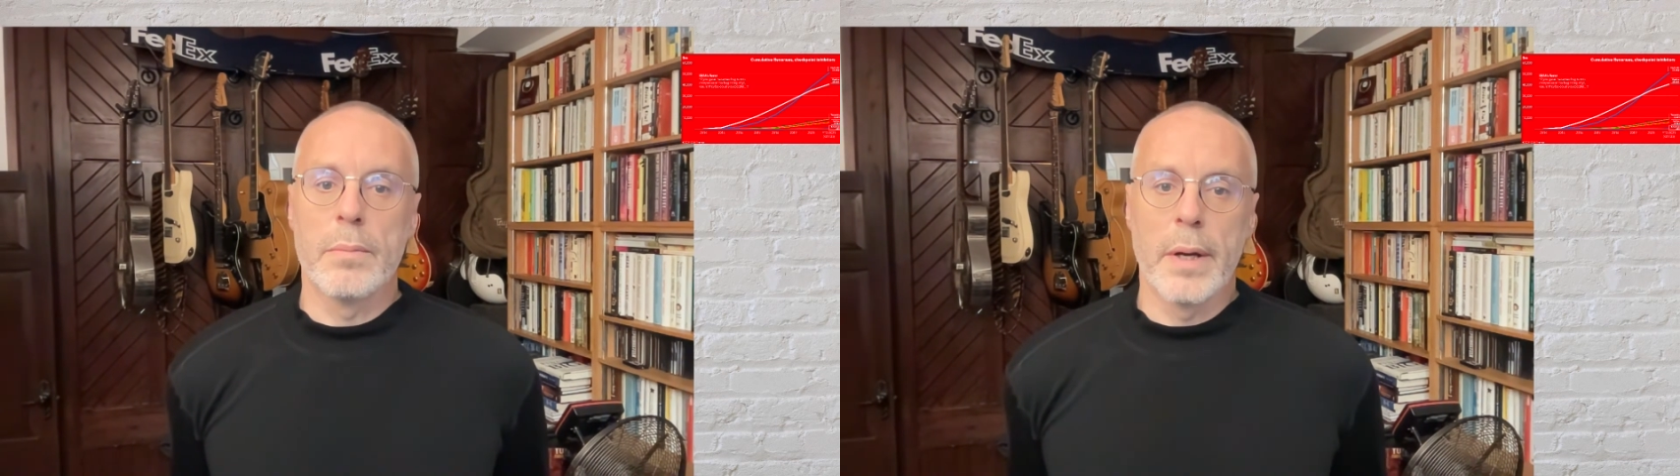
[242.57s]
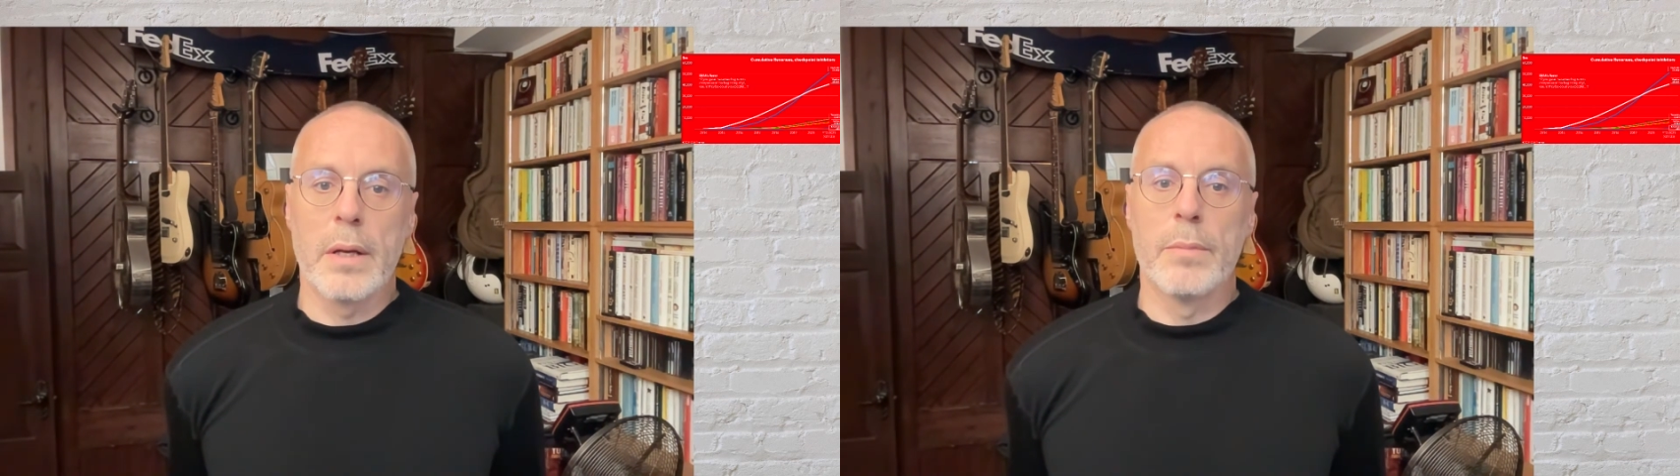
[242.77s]

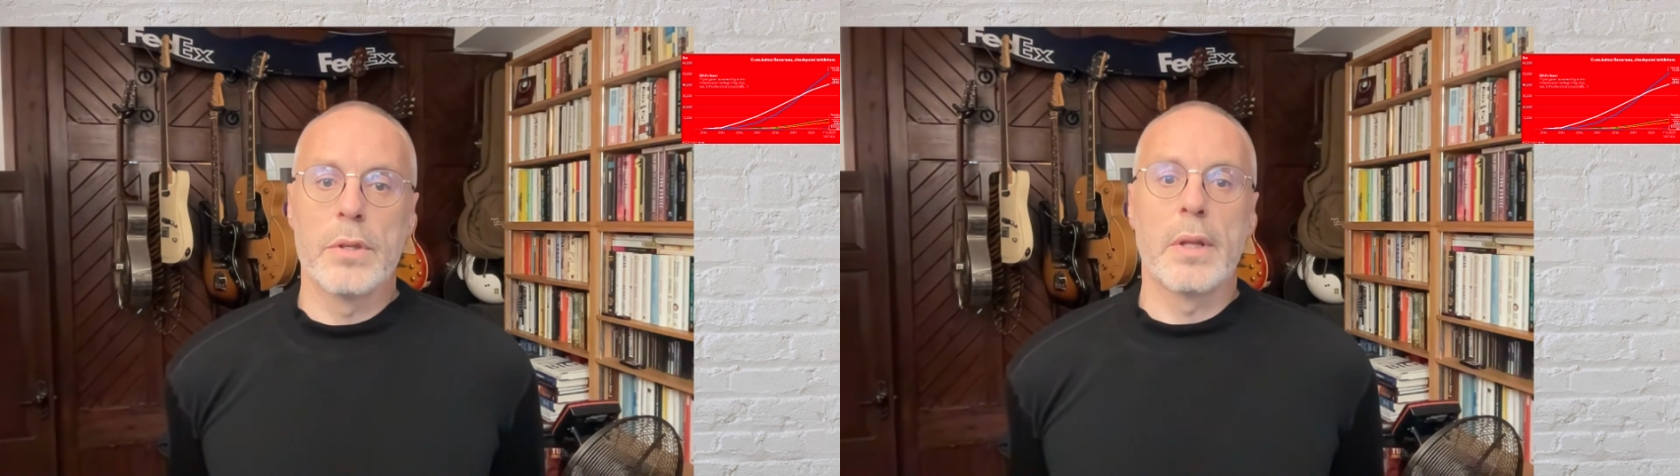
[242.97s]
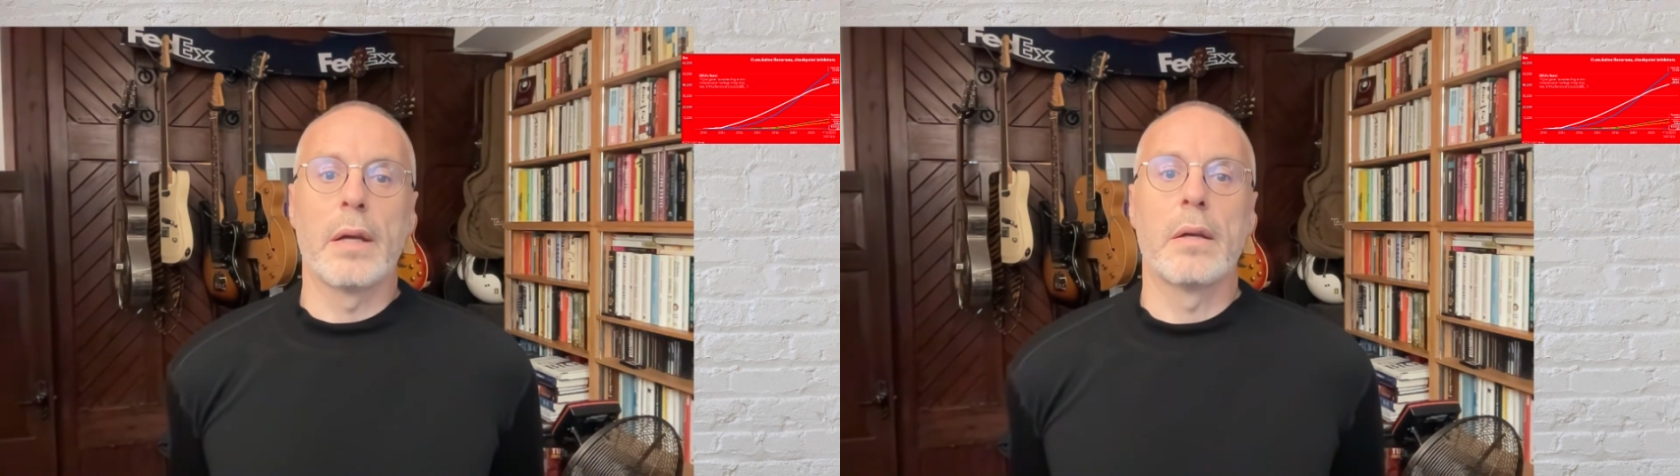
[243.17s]
make a
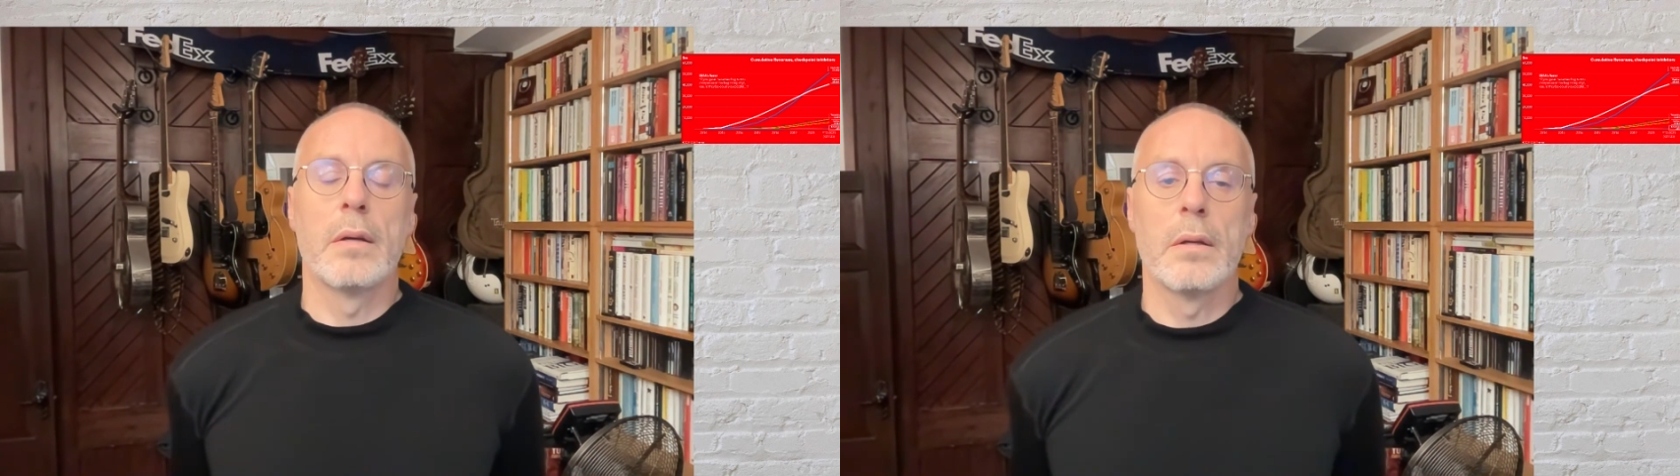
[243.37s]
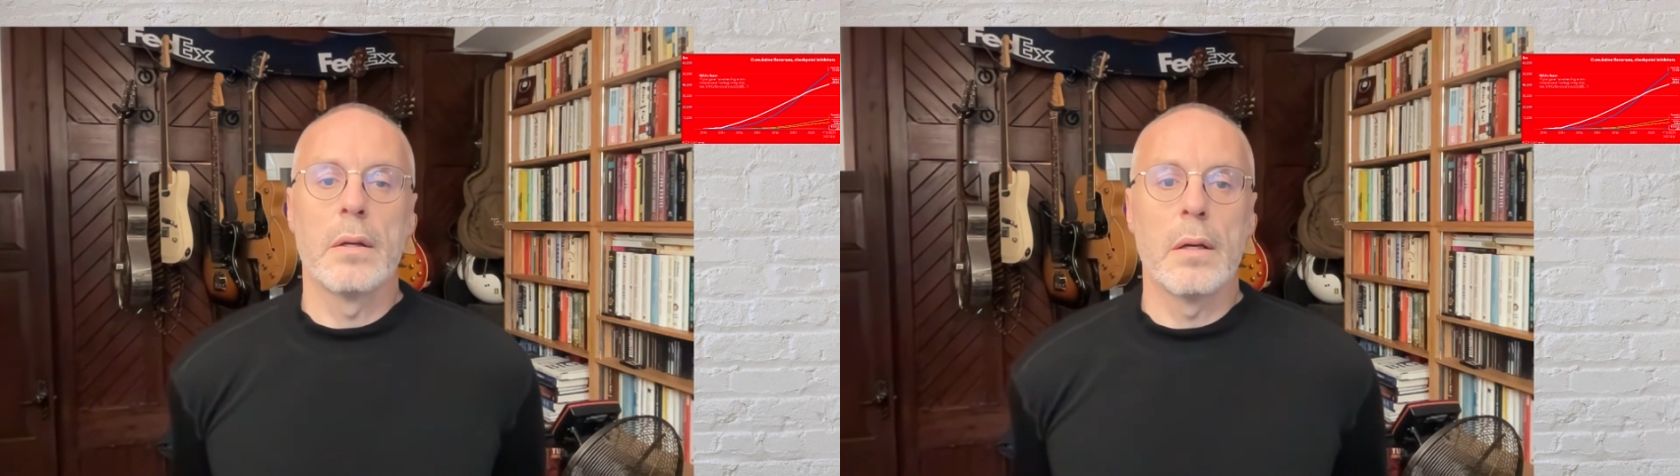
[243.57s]
mistake
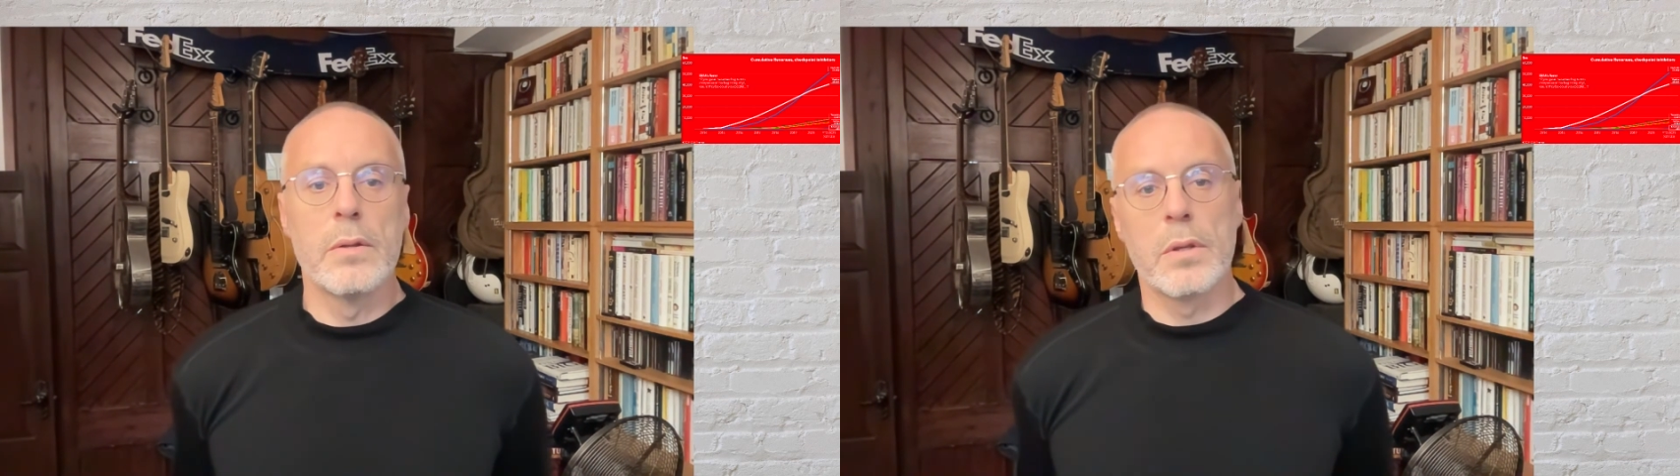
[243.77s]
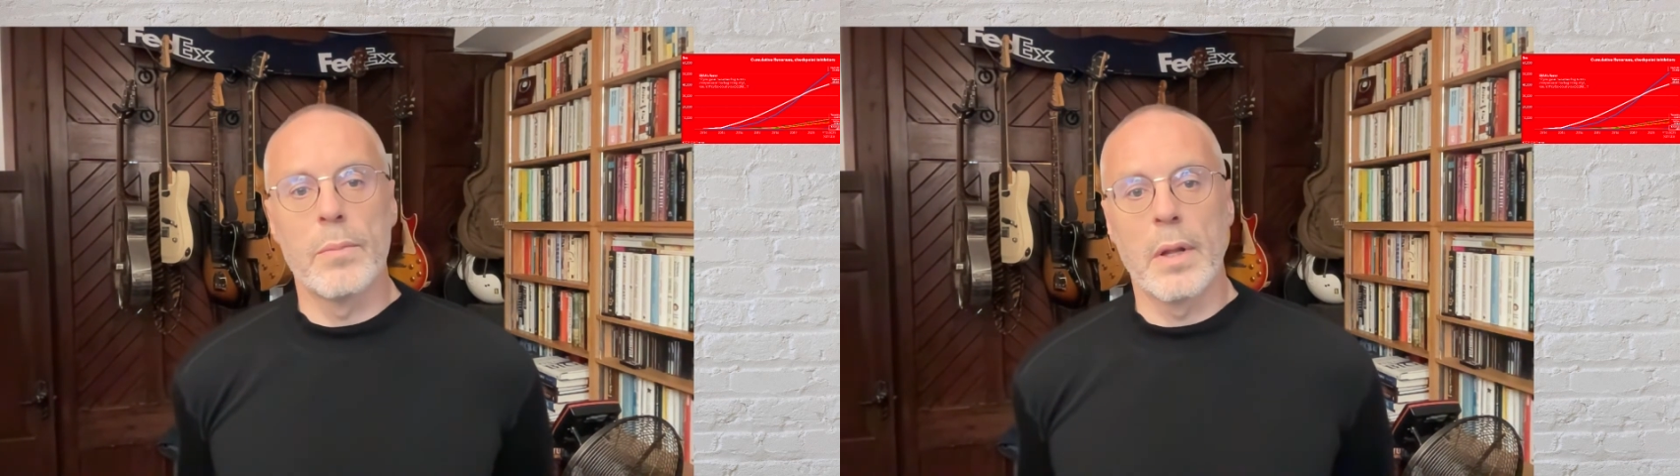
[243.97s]
in
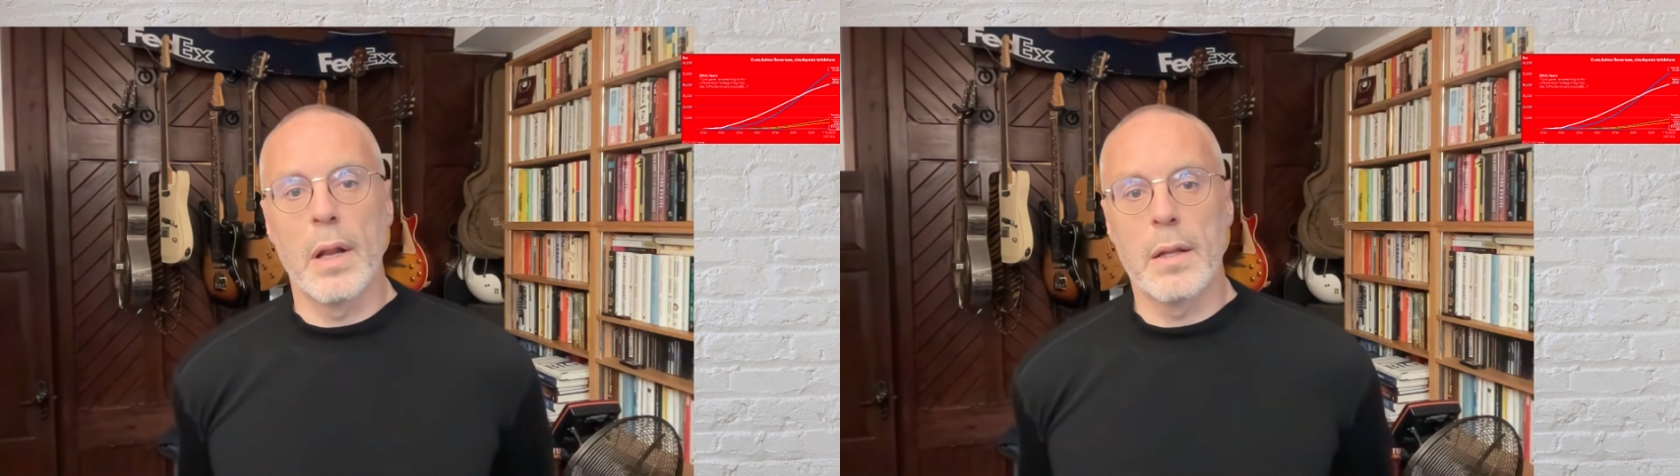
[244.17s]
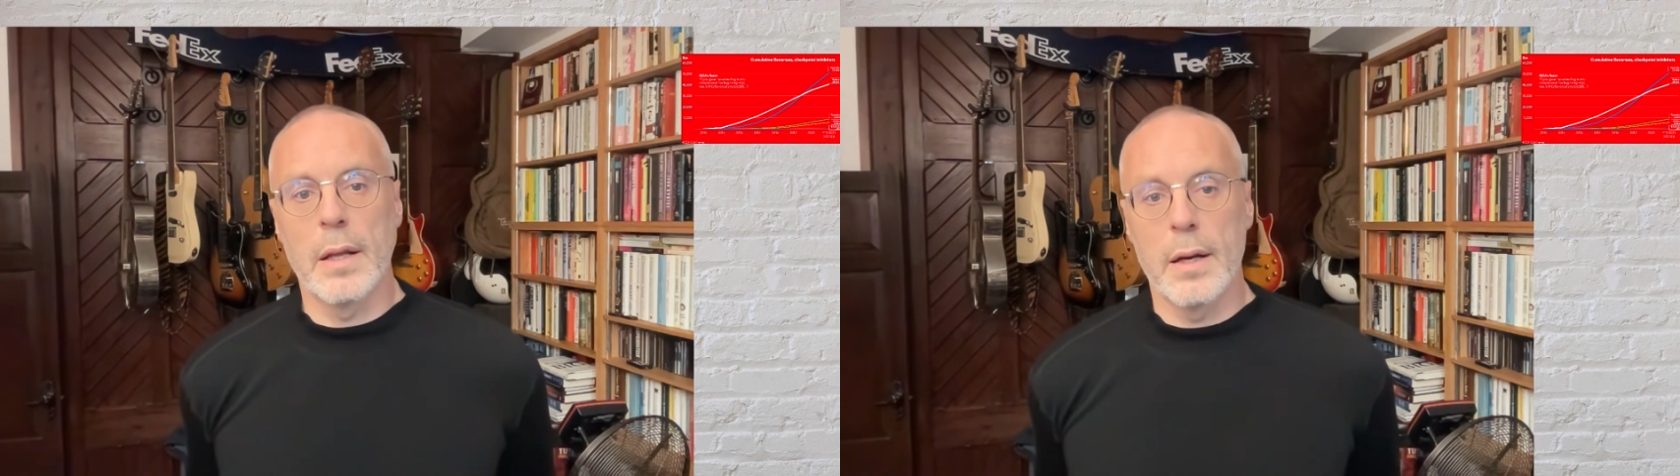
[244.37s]
something
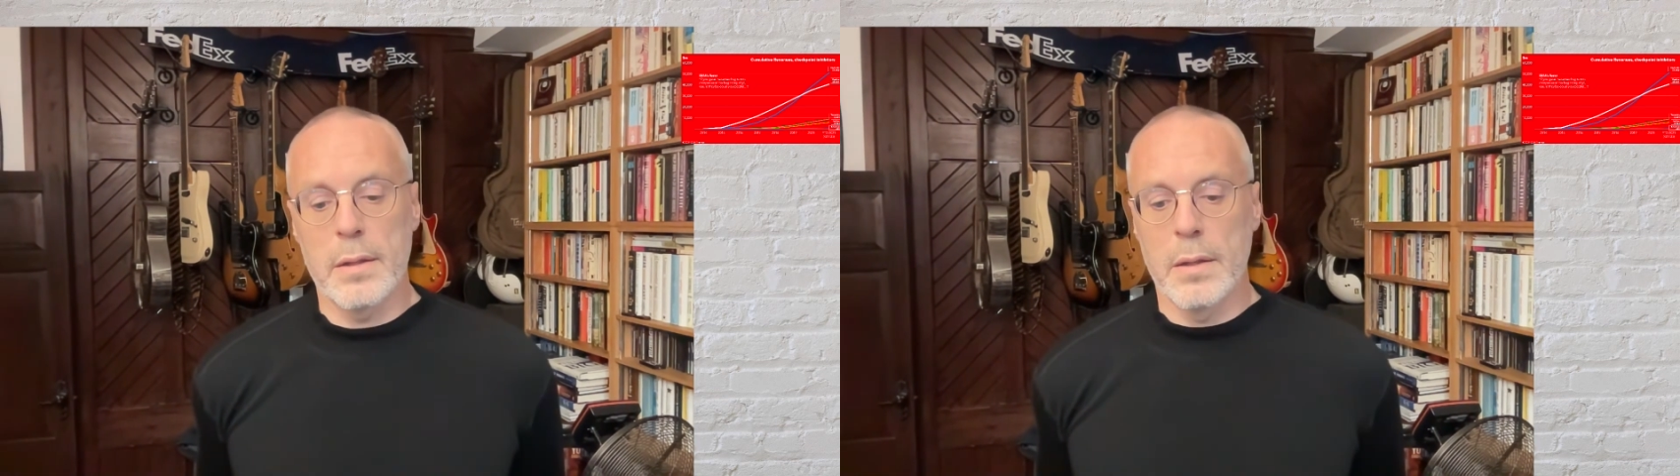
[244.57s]
like that,